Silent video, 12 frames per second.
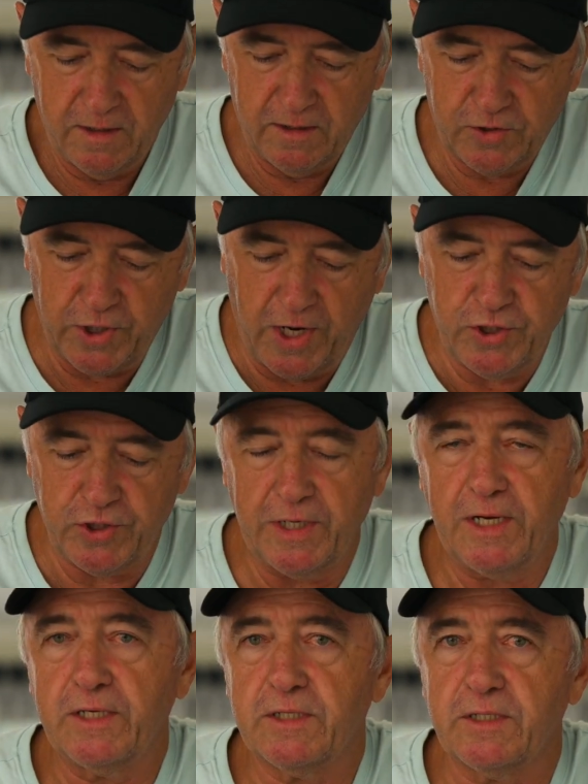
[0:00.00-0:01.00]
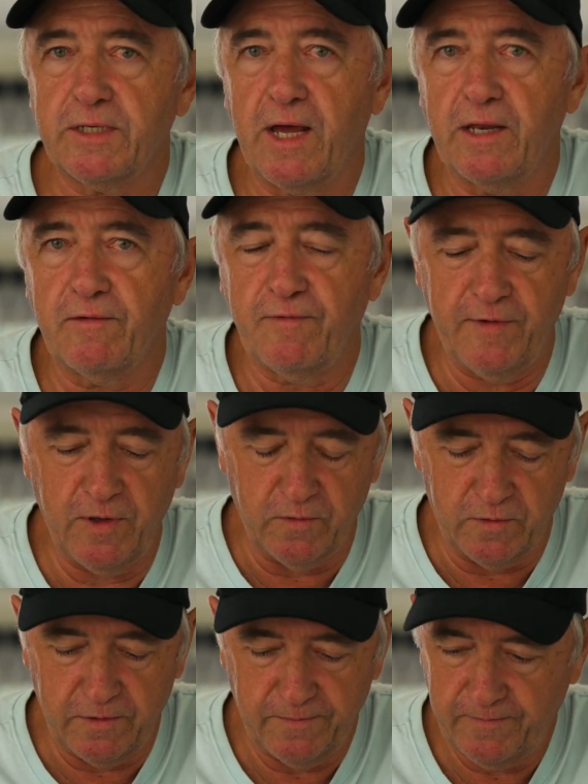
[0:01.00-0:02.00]
changing lenses out in the
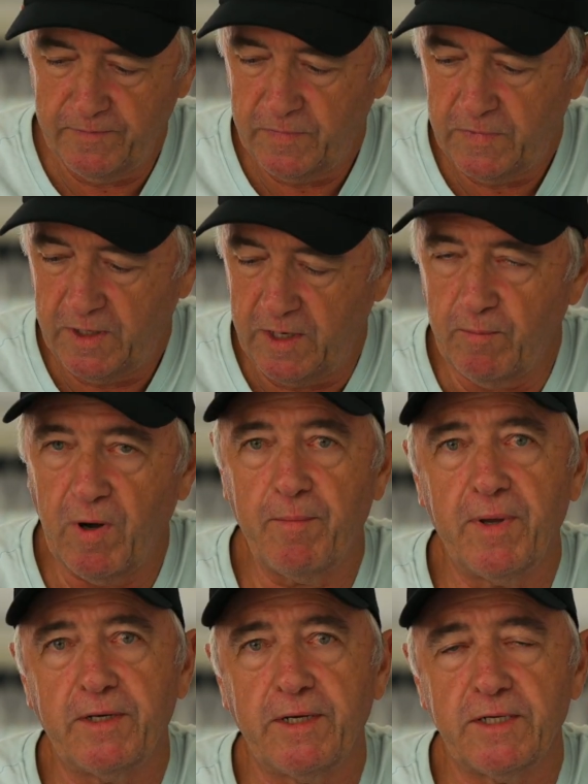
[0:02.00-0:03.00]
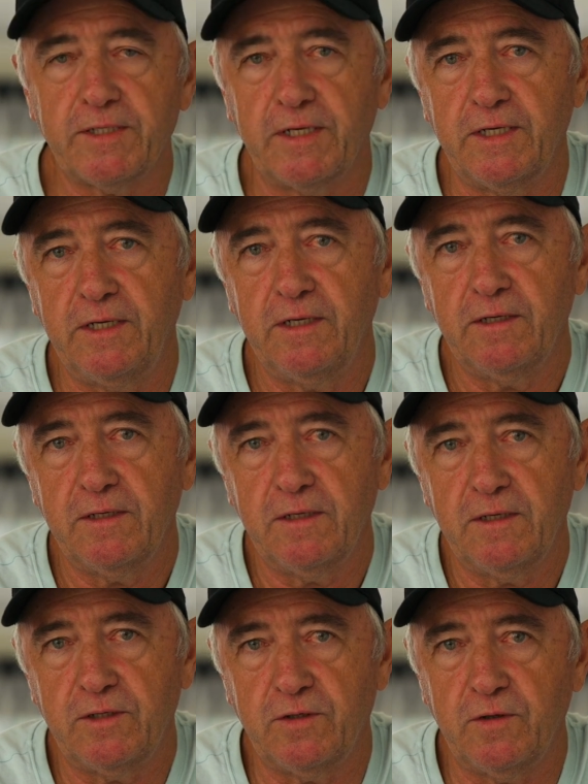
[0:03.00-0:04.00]
field. You know, it might be a dusty,
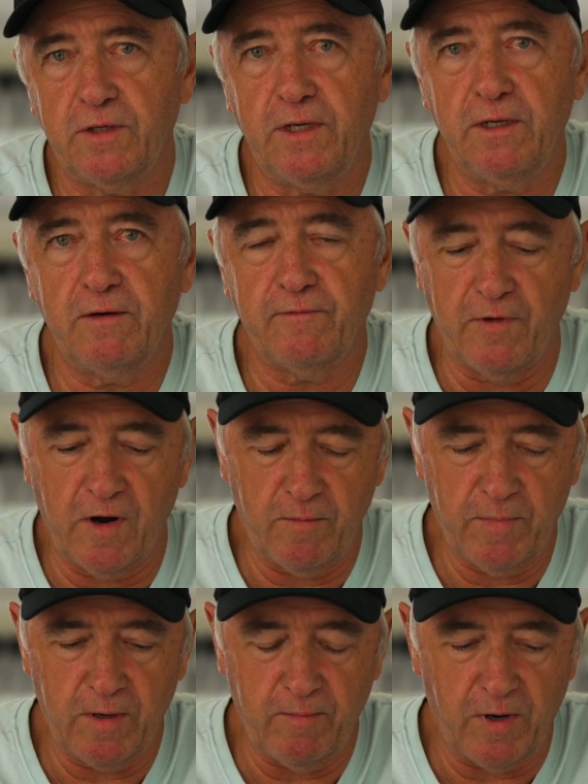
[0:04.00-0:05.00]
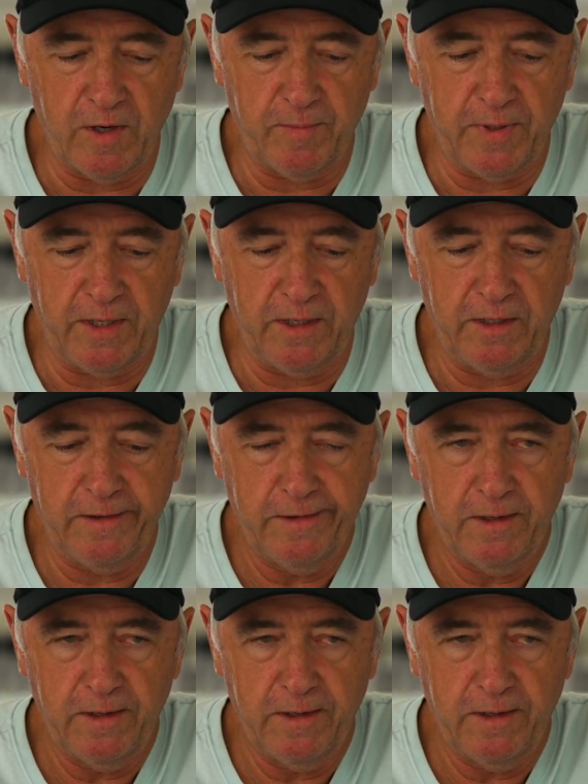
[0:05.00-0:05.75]
dirty environment. It might be